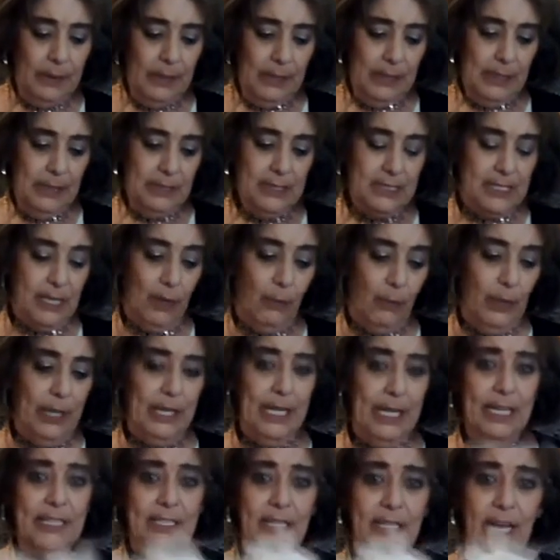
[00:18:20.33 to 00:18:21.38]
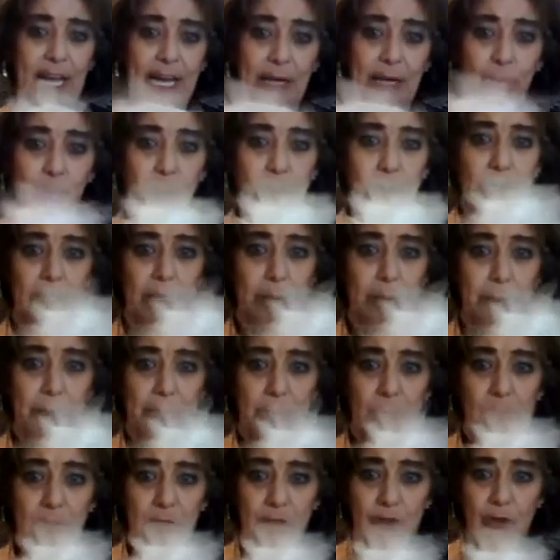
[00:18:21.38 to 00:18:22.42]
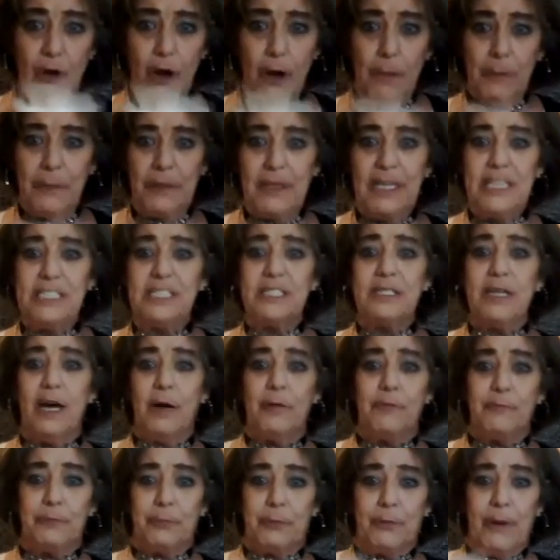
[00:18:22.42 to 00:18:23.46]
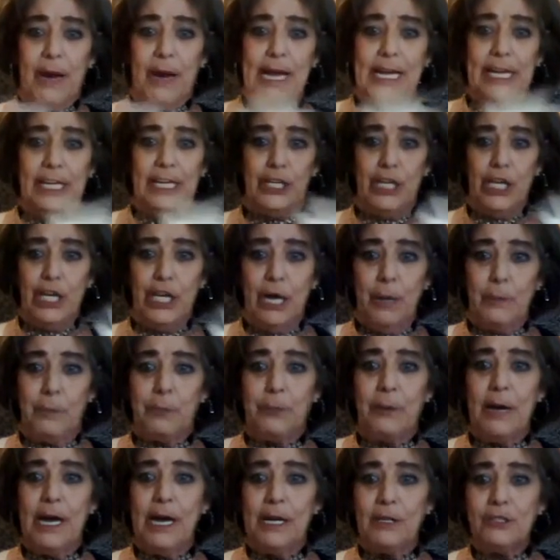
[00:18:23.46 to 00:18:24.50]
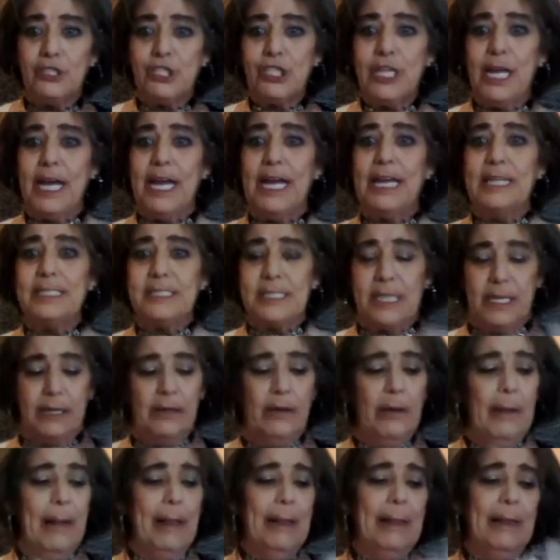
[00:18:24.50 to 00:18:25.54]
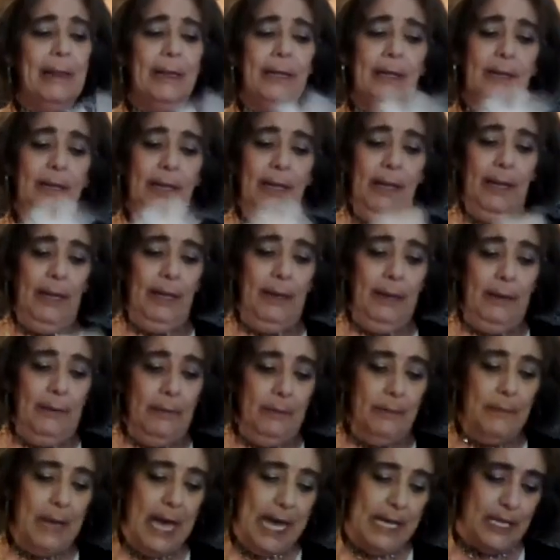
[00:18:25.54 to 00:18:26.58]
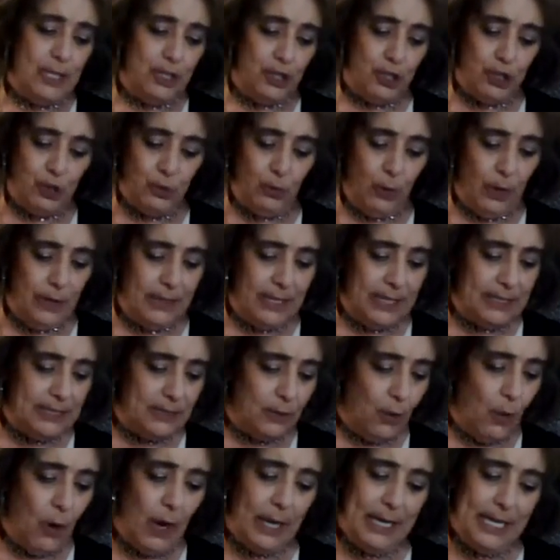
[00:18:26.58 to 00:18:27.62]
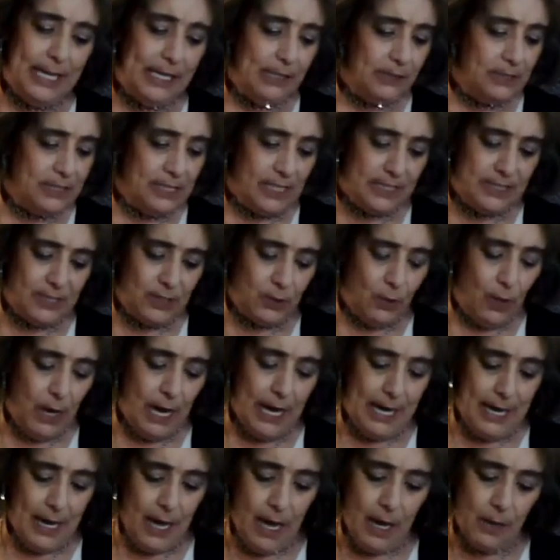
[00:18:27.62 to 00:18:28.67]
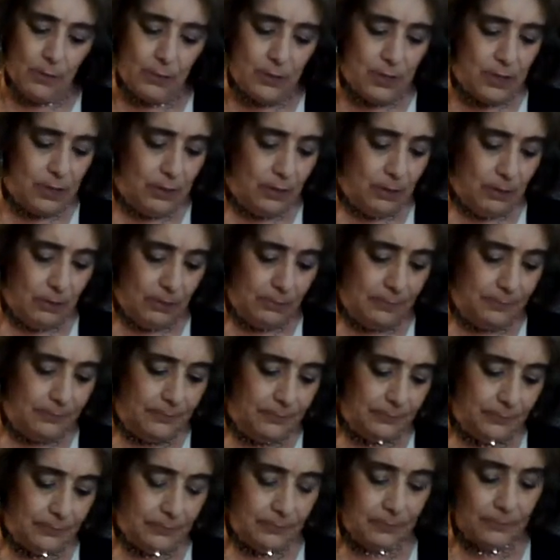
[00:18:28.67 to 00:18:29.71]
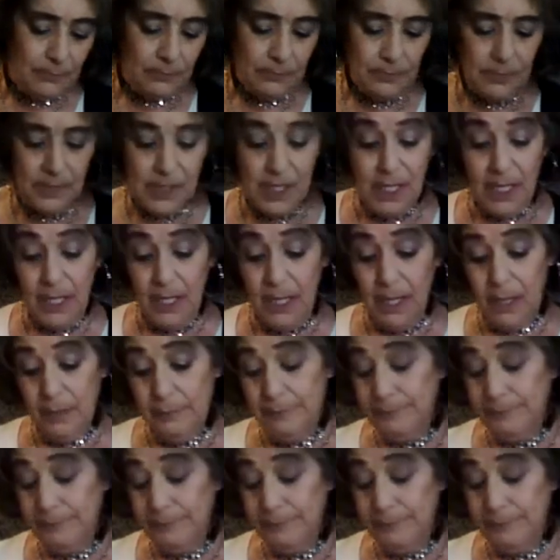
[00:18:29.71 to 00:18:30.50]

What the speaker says: So we need to really be on top of of praying, prayer chains and making sure that God hears us crying out. Yeah.